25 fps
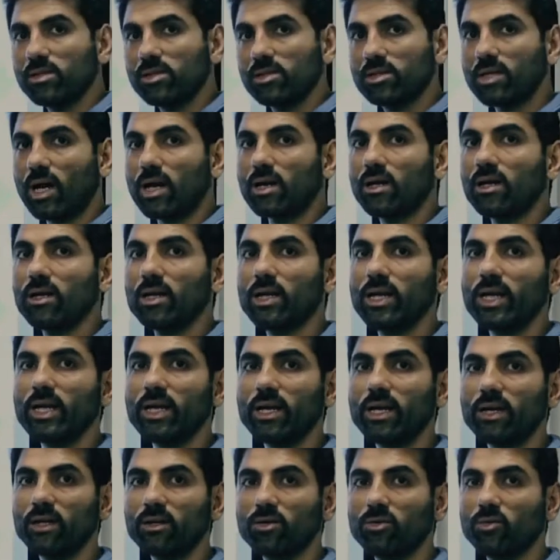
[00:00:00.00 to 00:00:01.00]
started
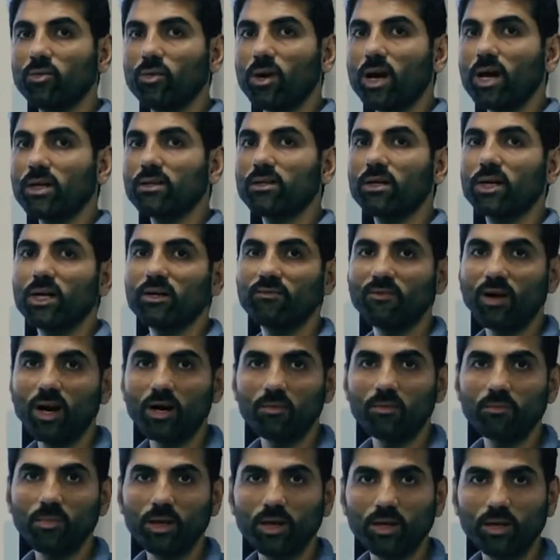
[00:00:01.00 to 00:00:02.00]
leading to other
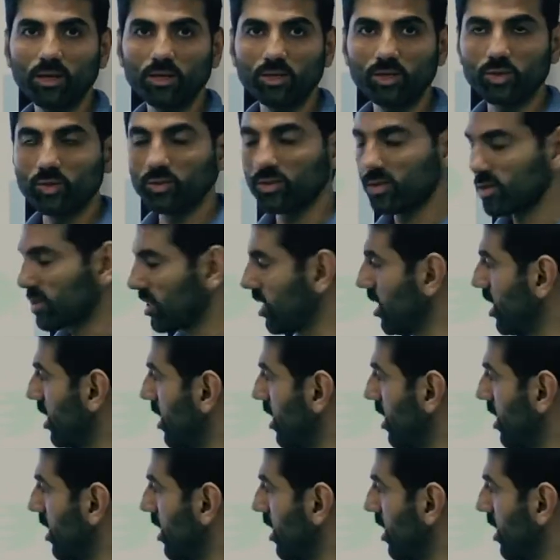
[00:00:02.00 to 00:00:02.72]
environmental issues.